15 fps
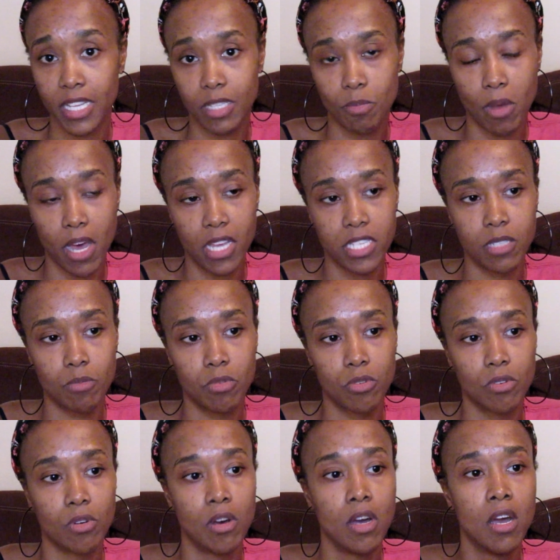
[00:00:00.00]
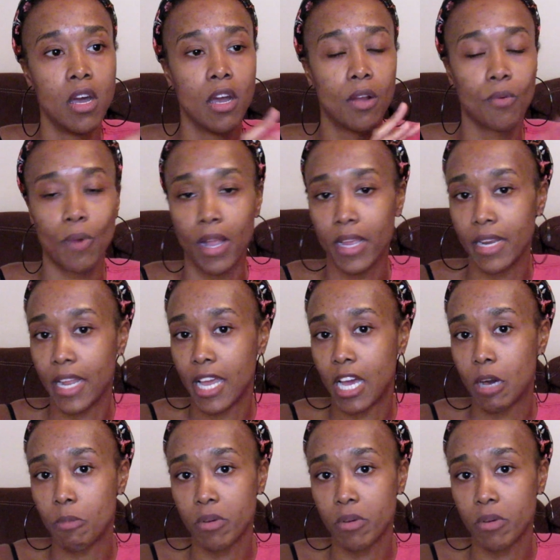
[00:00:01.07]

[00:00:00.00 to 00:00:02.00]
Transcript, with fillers: as possible right now